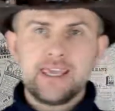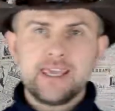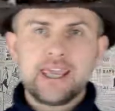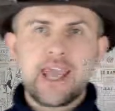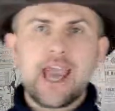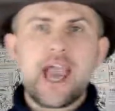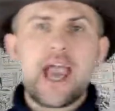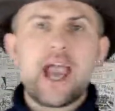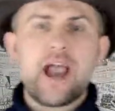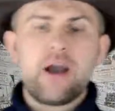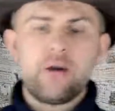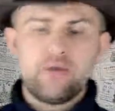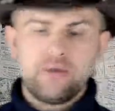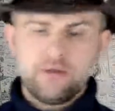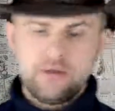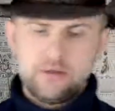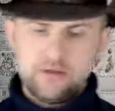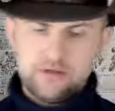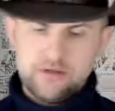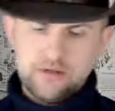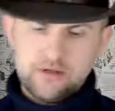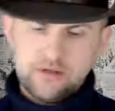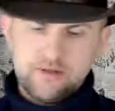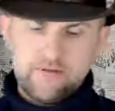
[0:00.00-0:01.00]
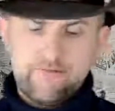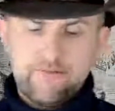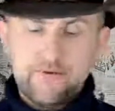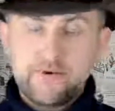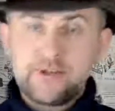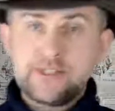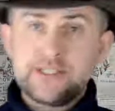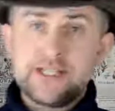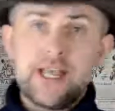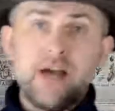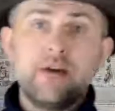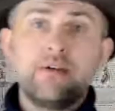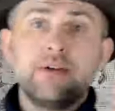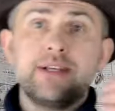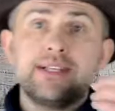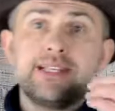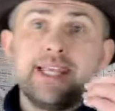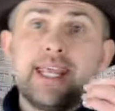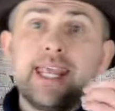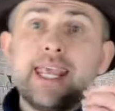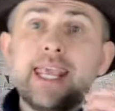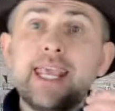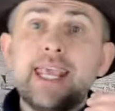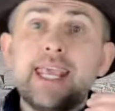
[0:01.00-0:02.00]
out. The first sound
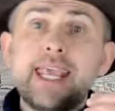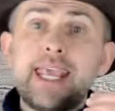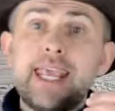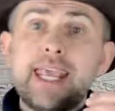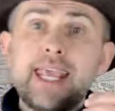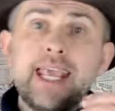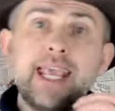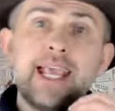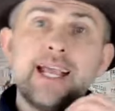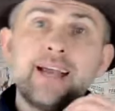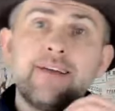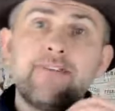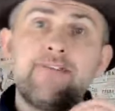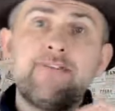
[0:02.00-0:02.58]
is E,